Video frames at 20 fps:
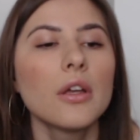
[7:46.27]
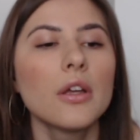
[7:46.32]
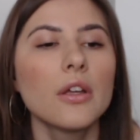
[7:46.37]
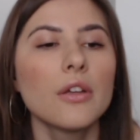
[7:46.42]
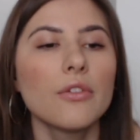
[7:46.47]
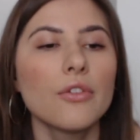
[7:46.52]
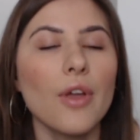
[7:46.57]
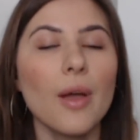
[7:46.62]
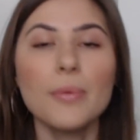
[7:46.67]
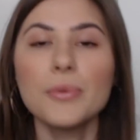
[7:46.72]

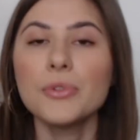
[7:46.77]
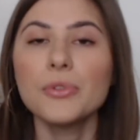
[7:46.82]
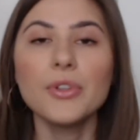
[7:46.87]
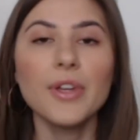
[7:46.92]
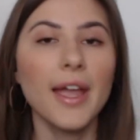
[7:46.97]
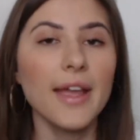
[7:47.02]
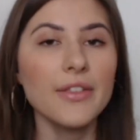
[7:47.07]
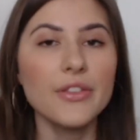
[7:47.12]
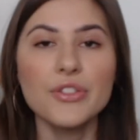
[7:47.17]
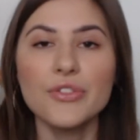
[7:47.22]
if you absolutely
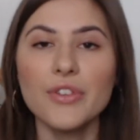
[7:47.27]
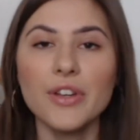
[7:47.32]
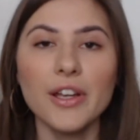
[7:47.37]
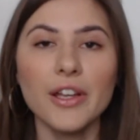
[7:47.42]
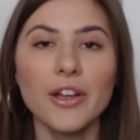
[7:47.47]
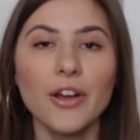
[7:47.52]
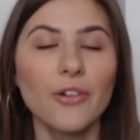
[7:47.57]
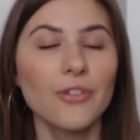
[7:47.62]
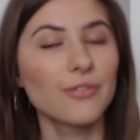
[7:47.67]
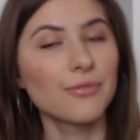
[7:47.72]
hate this
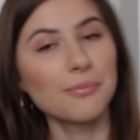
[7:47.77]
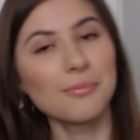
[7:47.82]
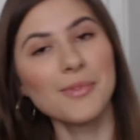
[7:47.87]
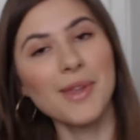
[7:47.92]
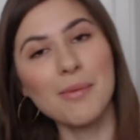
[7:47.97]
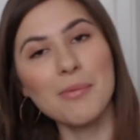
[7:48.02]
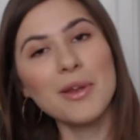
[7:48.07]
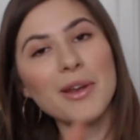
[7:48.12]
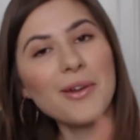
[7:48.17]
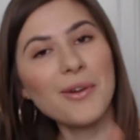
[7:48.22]
video, let
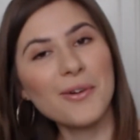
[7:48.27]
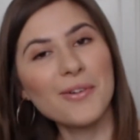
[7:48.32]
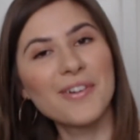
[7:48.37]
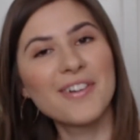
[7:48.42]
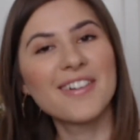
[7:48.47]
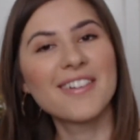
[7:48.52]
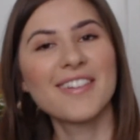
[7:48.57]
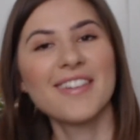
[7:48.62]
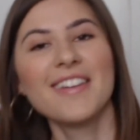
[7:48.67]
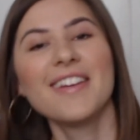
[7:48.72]
me
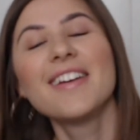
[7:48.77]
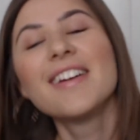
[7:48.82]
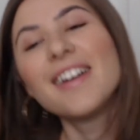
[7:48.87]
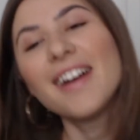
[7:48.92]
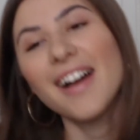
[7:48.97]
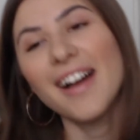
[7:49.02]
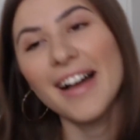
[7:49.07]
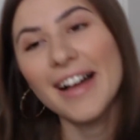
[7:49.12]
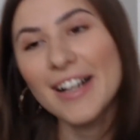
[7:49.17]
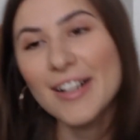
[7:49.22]

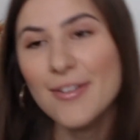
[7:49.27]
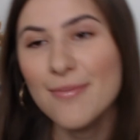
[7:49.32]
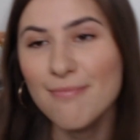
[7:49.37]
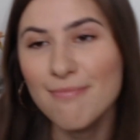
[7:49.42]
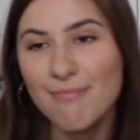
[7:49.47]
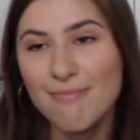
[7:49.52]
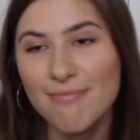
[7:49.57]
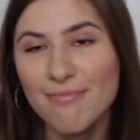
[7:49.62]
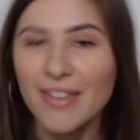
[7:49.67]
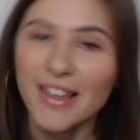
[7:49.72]
know.
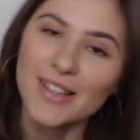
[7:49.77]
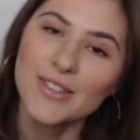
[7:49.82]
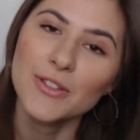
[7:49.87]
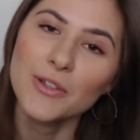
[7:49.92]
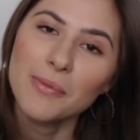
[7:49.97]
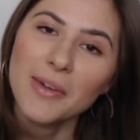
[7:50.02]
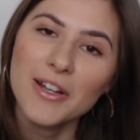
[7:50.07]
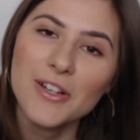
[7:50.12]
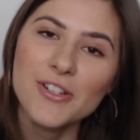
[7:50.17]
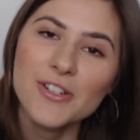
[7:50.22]
Thanks so
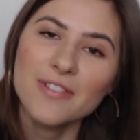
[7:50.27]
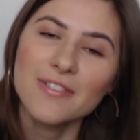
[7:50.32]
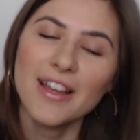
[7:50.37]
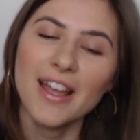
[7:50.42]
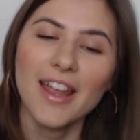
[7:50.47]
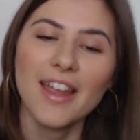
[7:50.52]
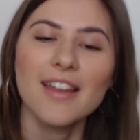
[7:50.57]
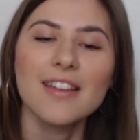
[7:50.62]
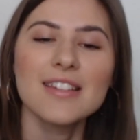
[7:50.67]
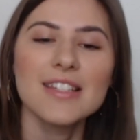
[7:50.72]
much
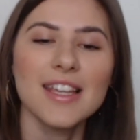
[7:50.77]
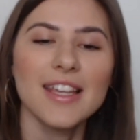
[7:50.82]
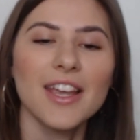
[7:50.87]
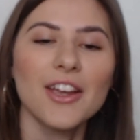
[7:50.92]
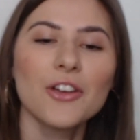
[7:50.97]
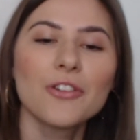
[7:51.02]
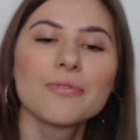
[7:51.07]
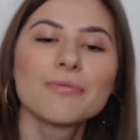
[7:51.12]
and take care.